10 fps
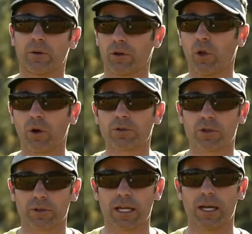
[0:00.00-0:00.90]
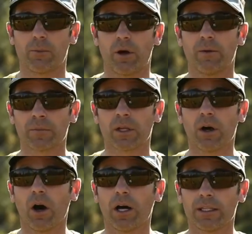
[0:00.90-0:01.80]
or a larger camera
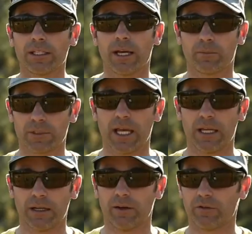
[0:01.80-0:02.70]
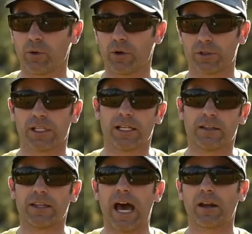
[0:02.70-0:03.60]
on the M10. And of course,
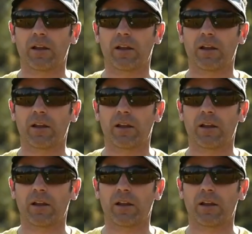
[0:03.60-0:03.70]
that